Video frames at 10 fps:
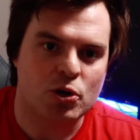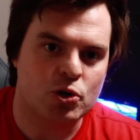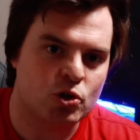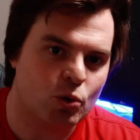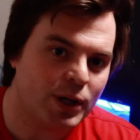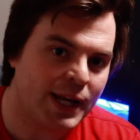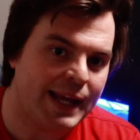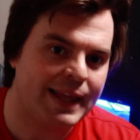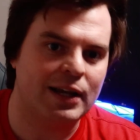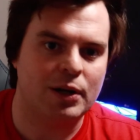Your sort
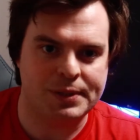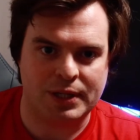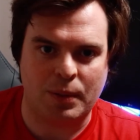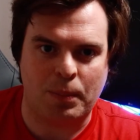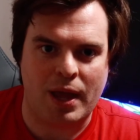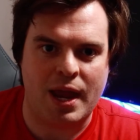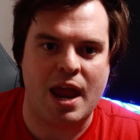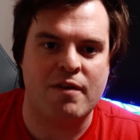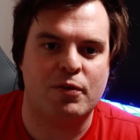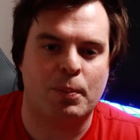key then comes into play
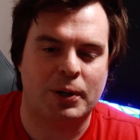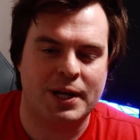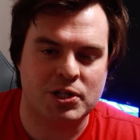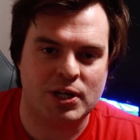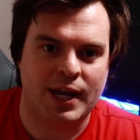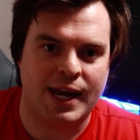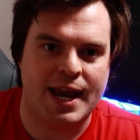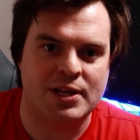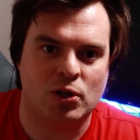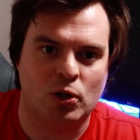if your partition
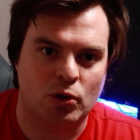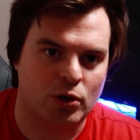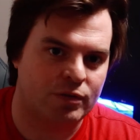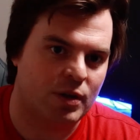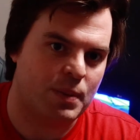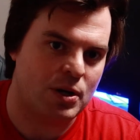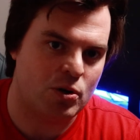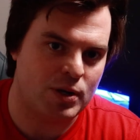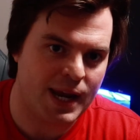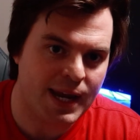key isn't good enough to be
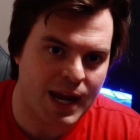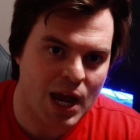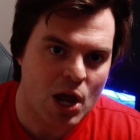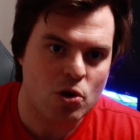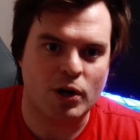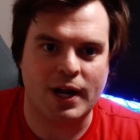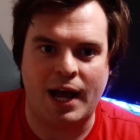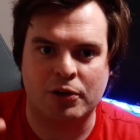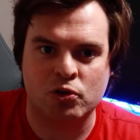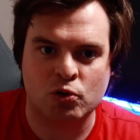unique. You can
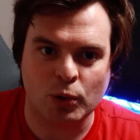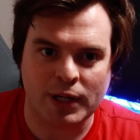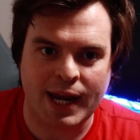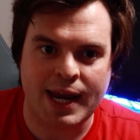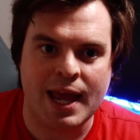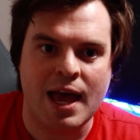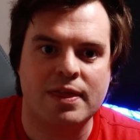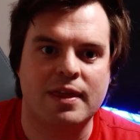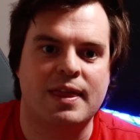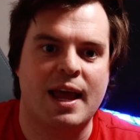add a sort key
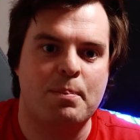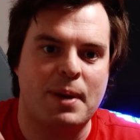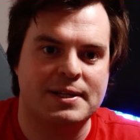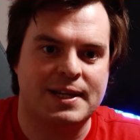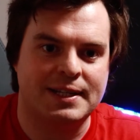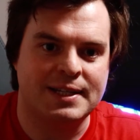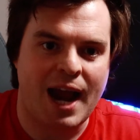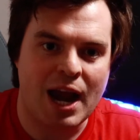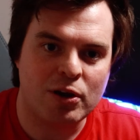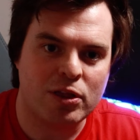that then makes the
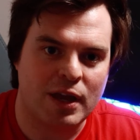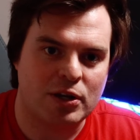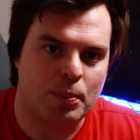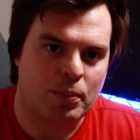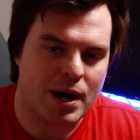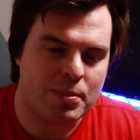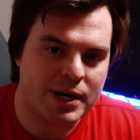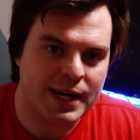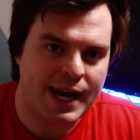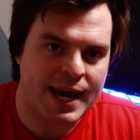entire thing your
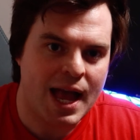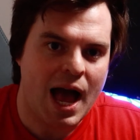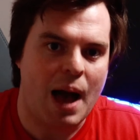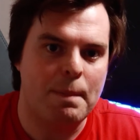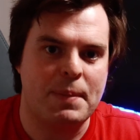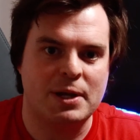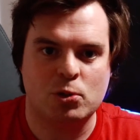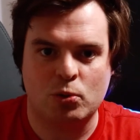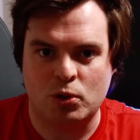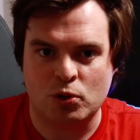primary key, and
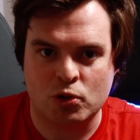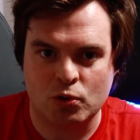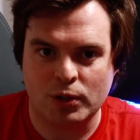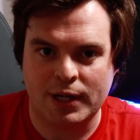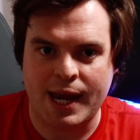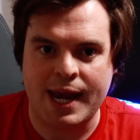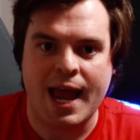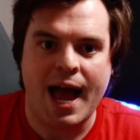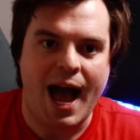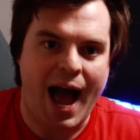based on your sort
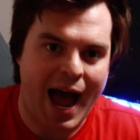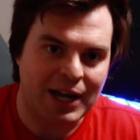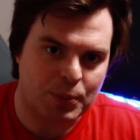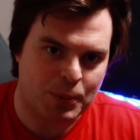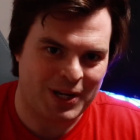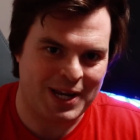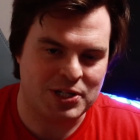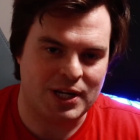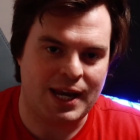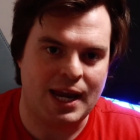key and your
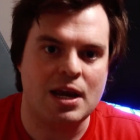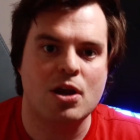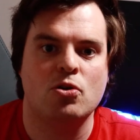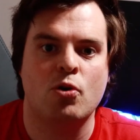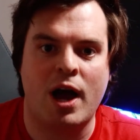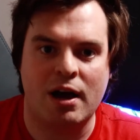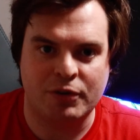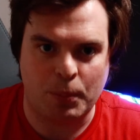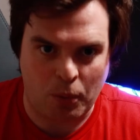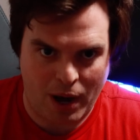partition key, you have
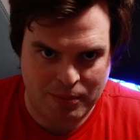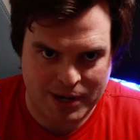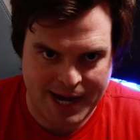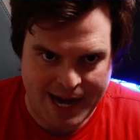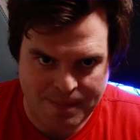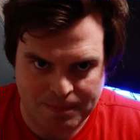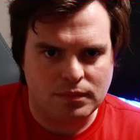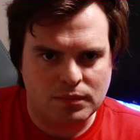your primary key.